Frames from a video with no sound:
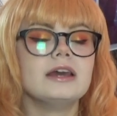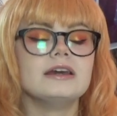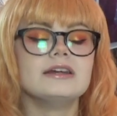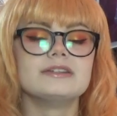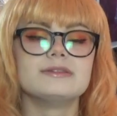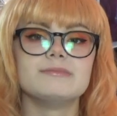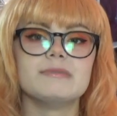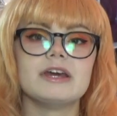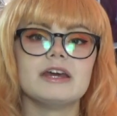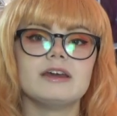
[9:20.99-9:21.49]

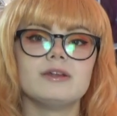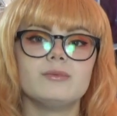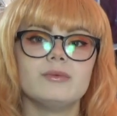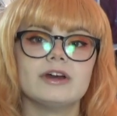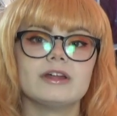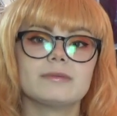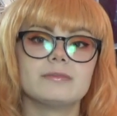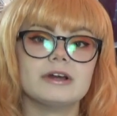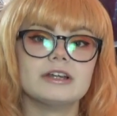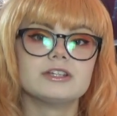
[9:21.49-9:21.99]
is made
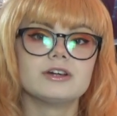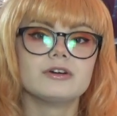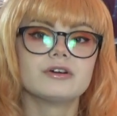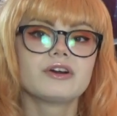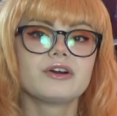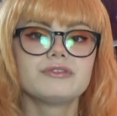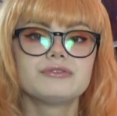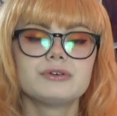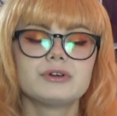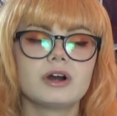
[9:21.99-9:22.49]
with my
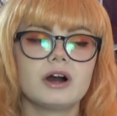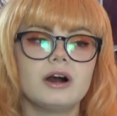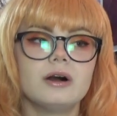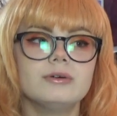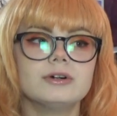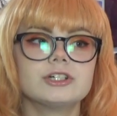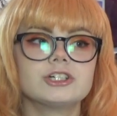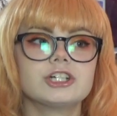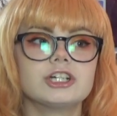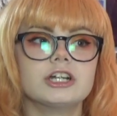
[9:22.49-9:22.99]
Toko
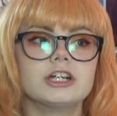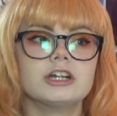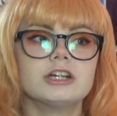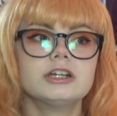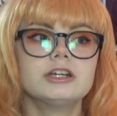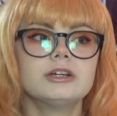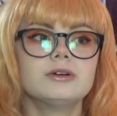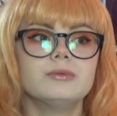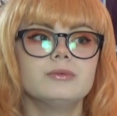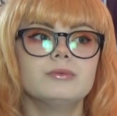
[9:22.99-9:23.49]
Fukawa
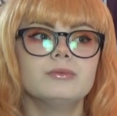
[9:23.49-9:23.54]
shirt,